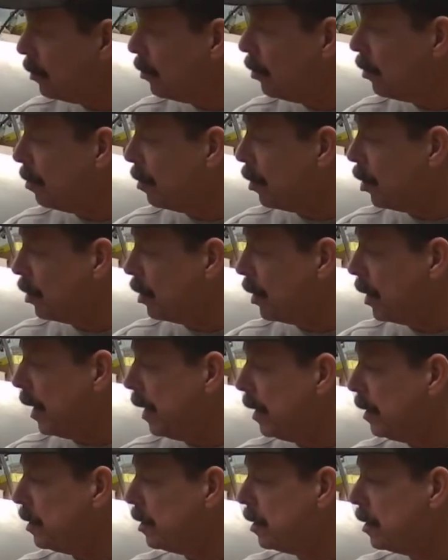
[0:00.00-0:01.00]
the bird
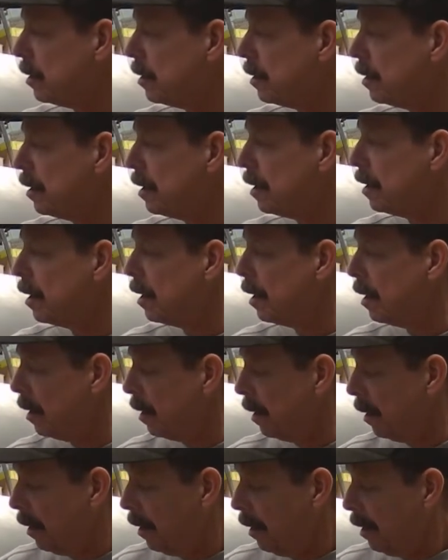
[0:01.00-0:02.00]
cage.
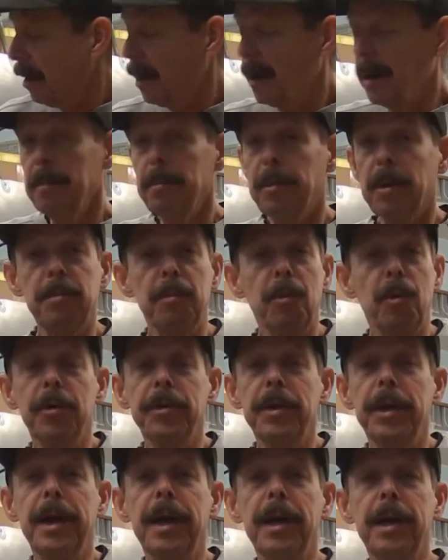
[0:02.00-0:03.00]
But more
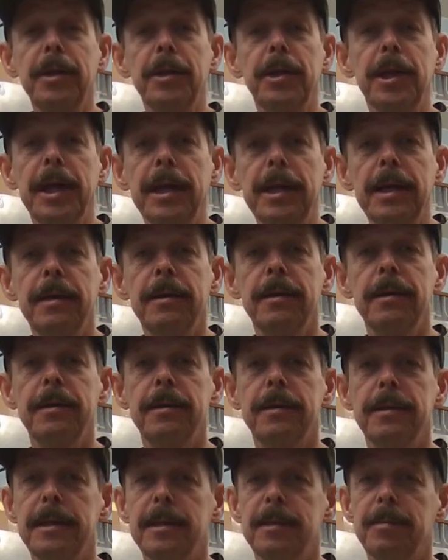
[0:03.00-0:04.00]
than anything,
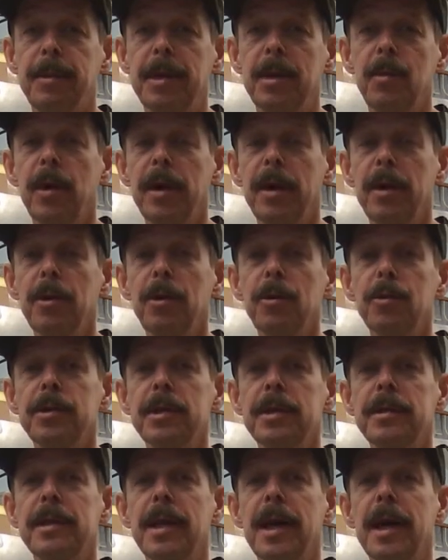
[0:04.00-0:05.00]
it's been one of those
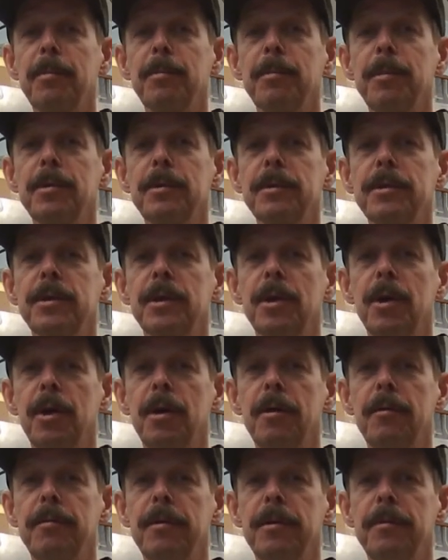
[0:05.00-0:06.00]
examples
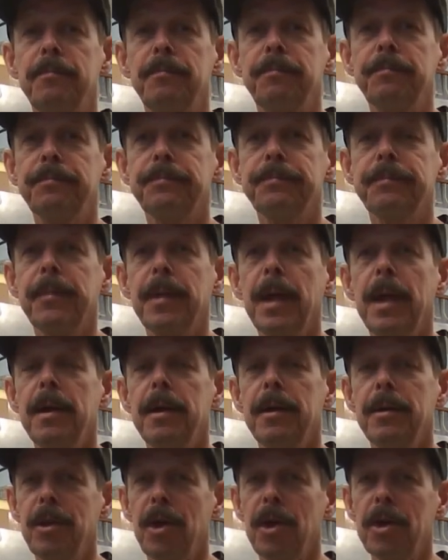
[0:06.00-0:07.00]
of
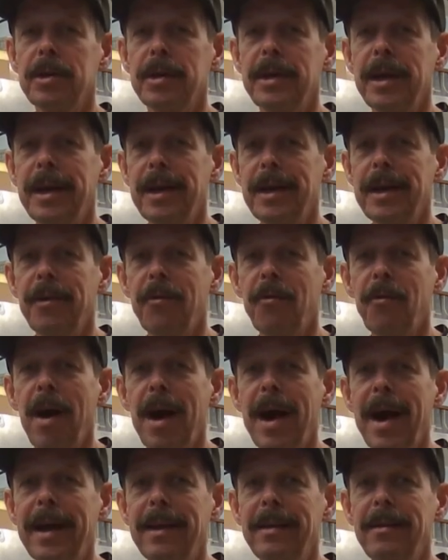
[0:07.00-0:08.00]
not getting it
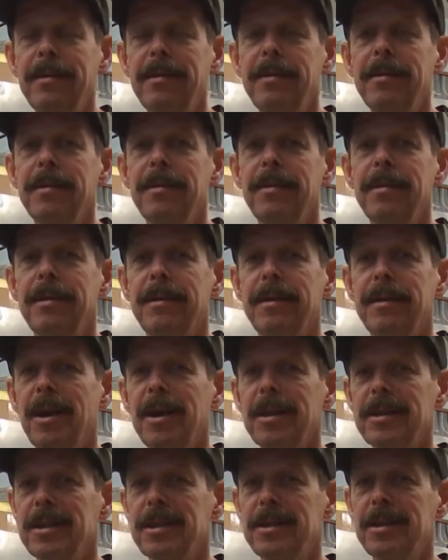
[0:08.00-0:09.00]
right,
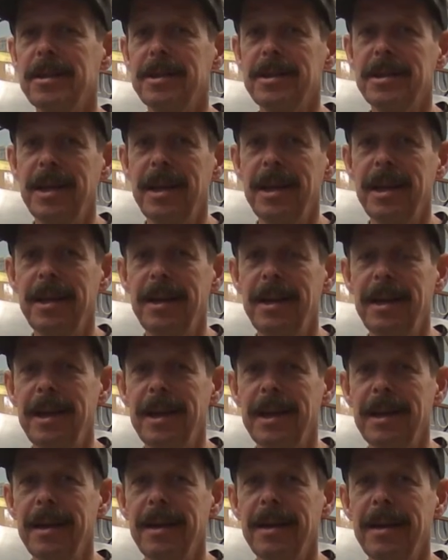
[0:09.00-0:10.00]
not
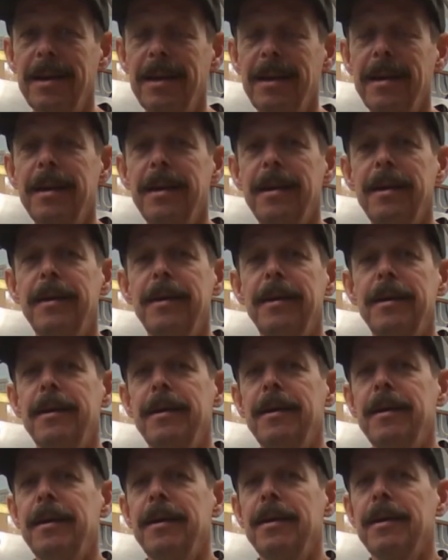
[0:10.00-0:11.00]
succeeding,
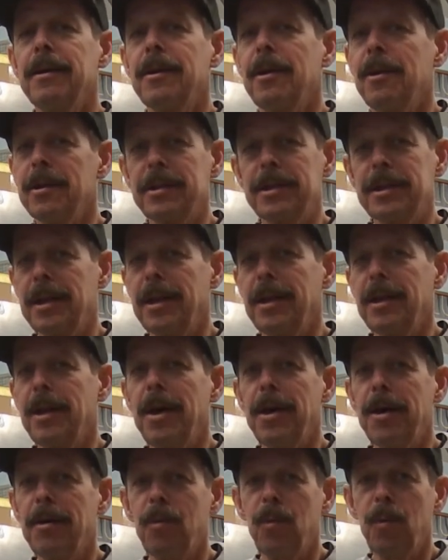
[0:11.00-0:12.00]
causing a
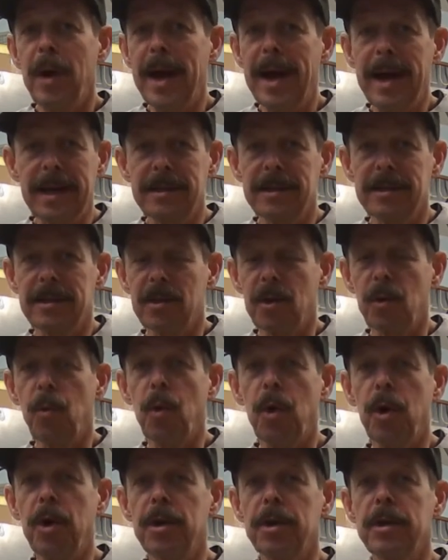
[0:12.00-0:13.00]
lot of extra
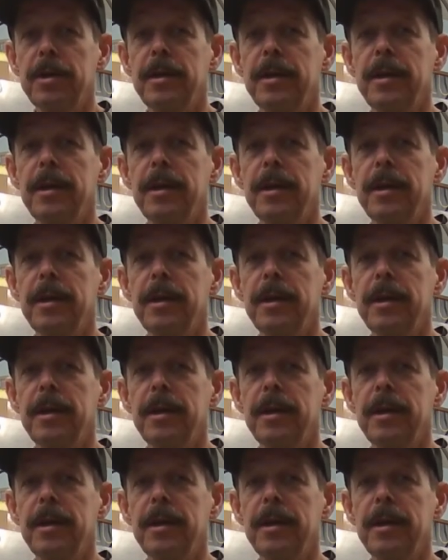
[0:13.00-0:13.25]
work,